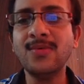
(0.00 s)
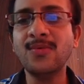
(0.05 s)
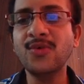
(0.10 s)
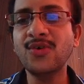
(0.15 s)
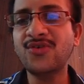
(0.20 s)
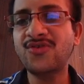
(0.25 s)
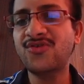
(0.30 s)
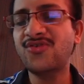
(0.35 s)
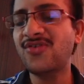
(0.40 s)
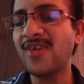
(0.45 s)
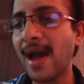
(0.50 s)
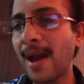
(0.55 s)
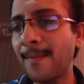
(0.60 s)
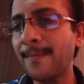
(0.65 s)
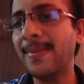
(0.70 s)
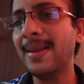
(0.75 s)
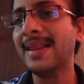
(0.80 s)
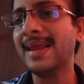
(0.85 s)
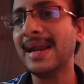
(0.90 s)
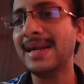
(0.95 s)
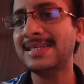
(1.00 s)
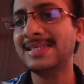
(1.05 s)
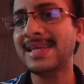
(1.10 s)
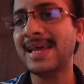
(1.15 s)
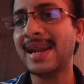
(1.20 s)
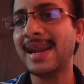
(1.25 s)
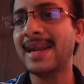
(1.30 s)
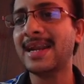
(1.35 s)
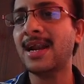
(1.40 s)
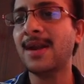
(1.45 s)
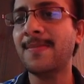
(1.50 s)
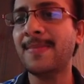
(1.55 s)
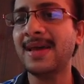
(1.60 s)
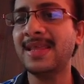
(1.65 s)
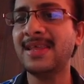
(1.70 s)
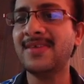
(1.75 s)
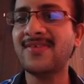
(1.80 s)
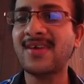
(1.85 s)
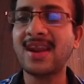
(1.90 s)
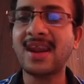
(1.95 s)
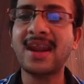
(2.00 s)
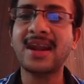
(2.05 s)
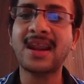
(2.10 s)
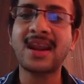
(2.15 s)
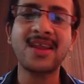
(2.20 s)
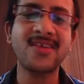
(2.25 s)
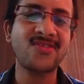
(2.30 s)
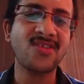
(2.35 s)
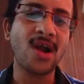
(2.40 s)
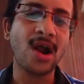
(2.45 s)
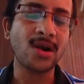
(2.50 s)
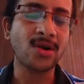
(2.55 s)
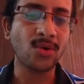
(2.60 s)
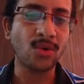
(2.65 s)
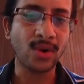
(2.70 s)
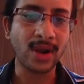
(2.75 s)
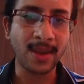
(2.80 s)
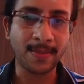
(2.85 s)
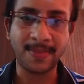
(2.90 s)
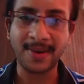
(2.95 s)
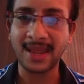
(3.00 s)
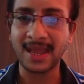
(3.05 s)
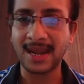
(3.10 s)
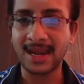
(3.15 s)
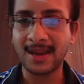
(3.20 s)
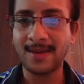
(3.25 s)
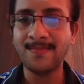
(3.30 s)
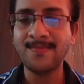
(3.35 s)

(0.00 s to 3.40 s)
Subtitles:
which sample gets generated by the generator is not known a priori.